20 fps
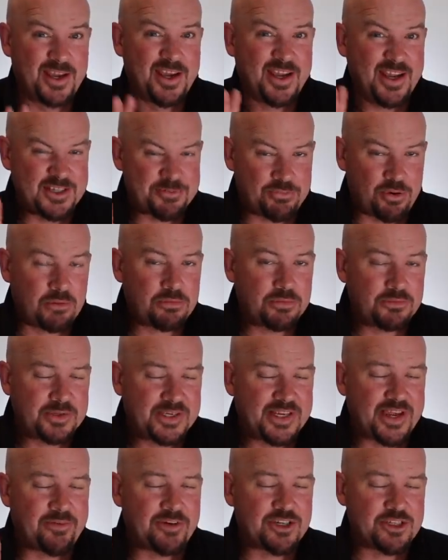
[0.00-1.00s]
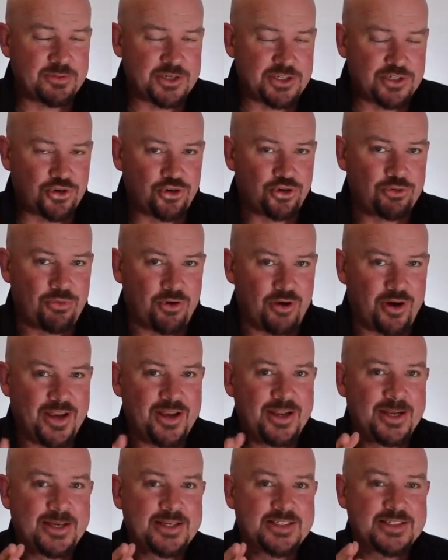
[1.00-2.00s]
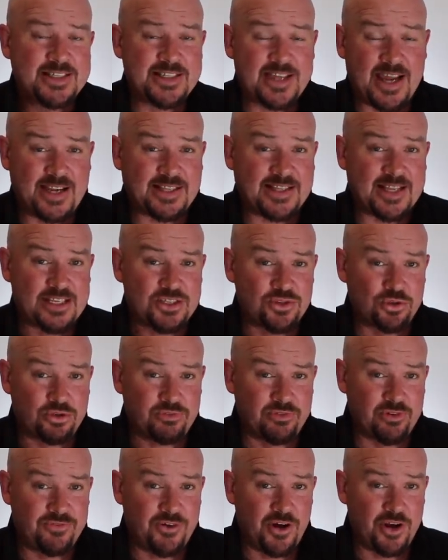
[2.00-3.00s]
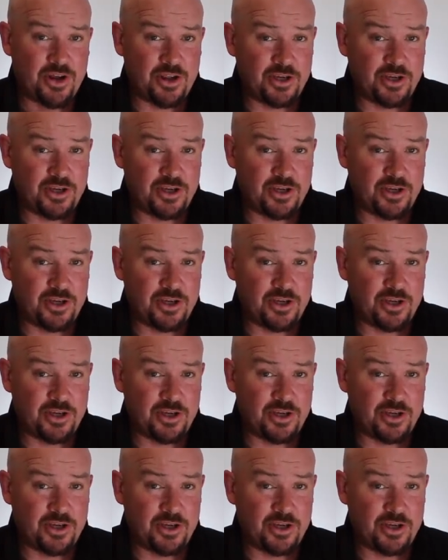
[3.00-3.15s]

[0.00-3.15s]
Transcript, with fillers: it's probably going to be too bright to take that sort of a photo.